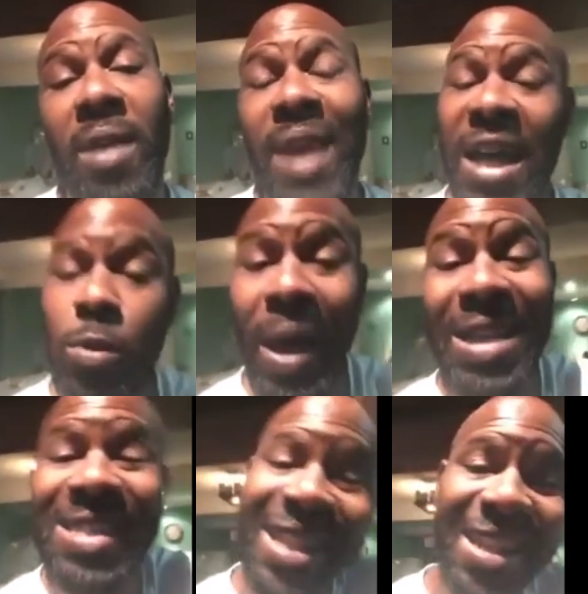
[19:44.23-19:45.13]
That is why
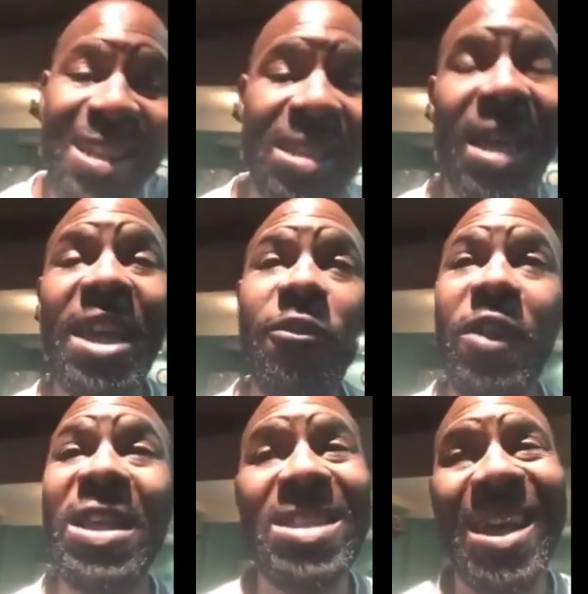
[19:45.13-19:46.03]
he's still in it. He
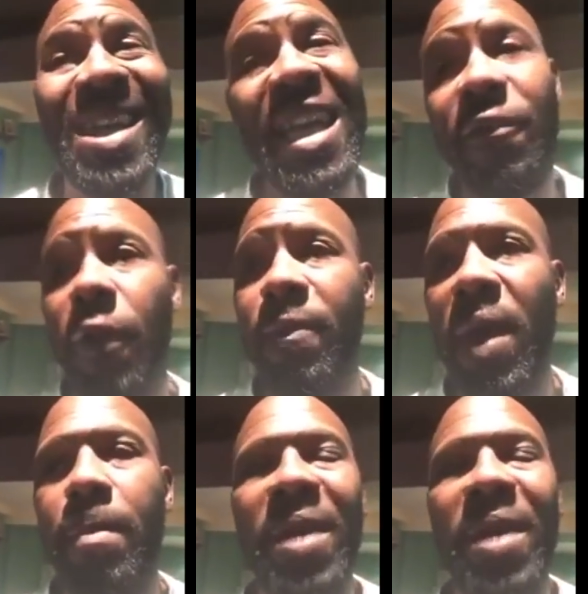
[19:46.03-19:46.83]
feels he's not to eat from them.